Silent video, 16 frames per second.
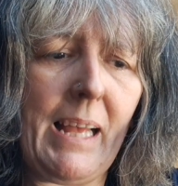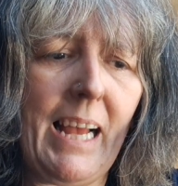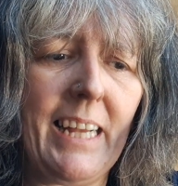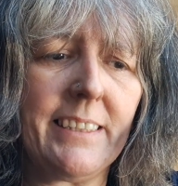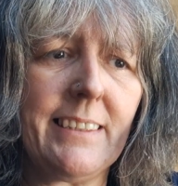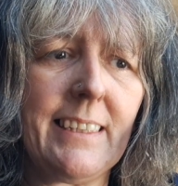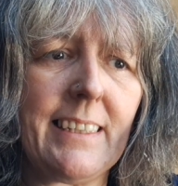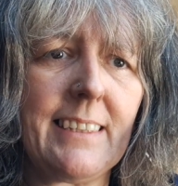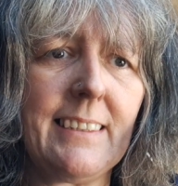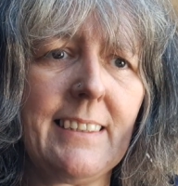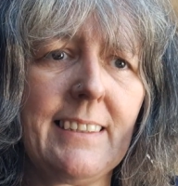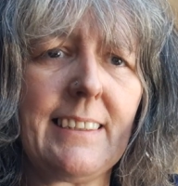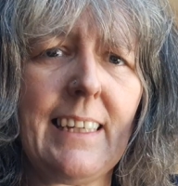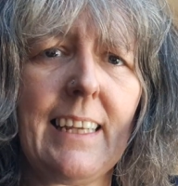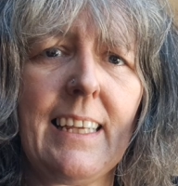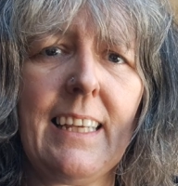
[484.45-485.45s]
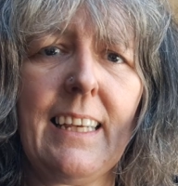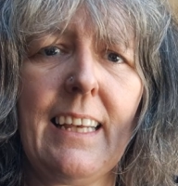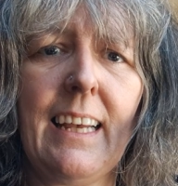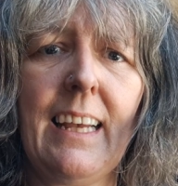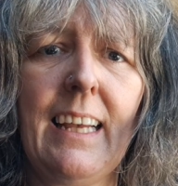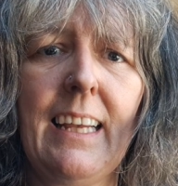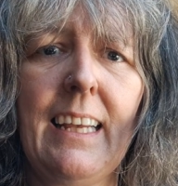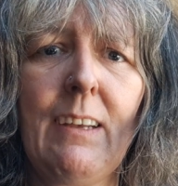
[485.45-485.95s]
As you can see,
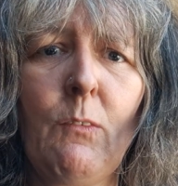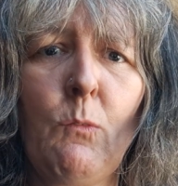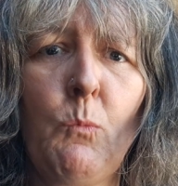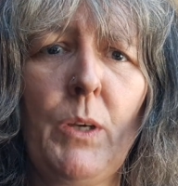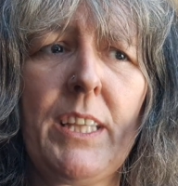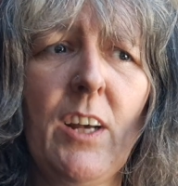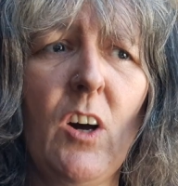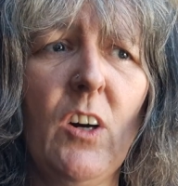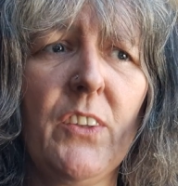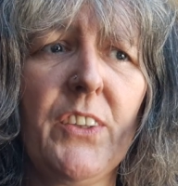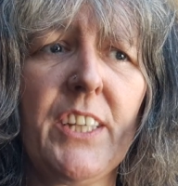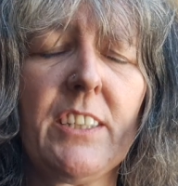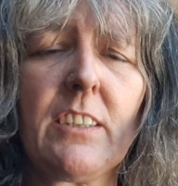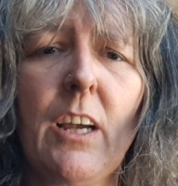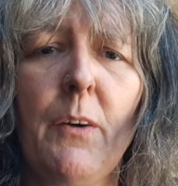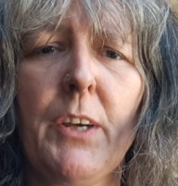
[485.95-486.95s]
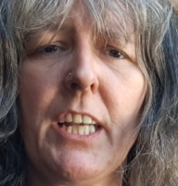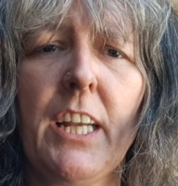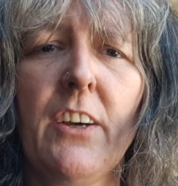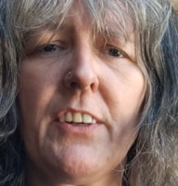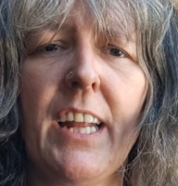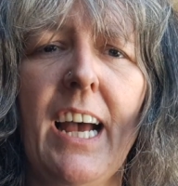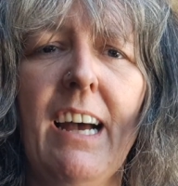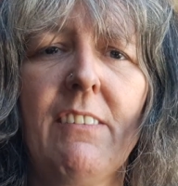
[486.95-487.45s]
with all this going
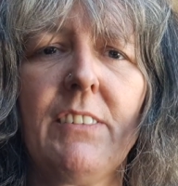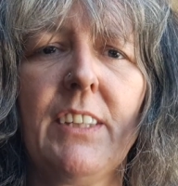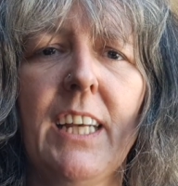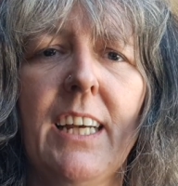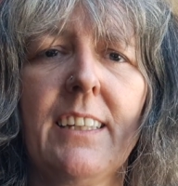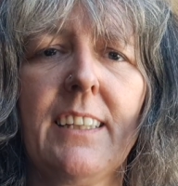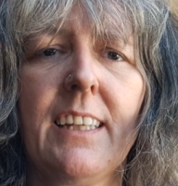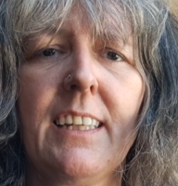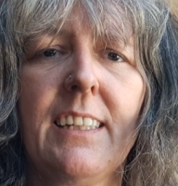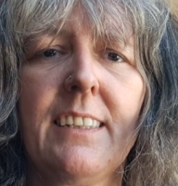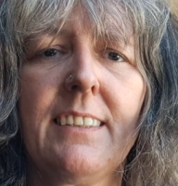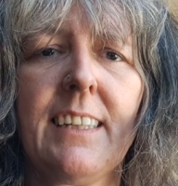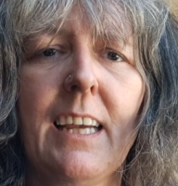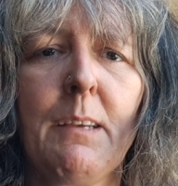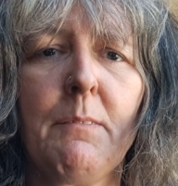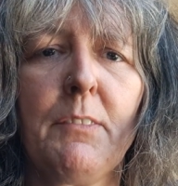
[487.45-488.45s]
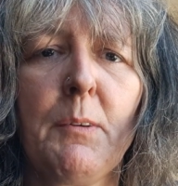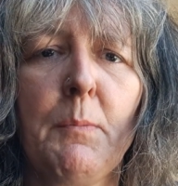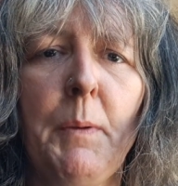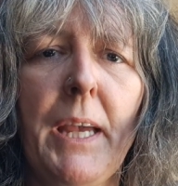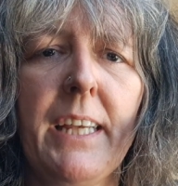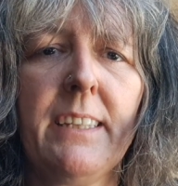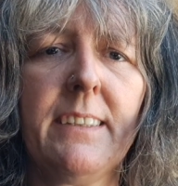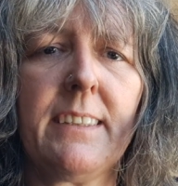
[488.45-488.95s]
on, I haven't had any time for
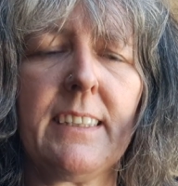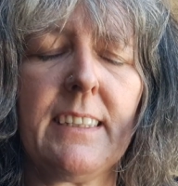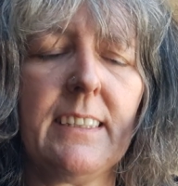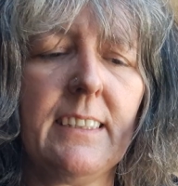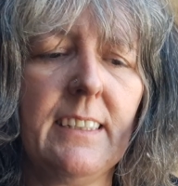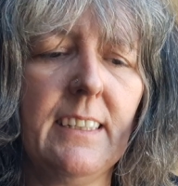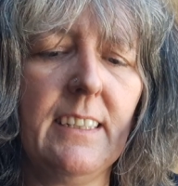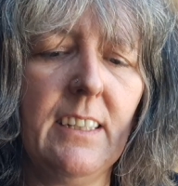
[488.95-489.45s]
painting,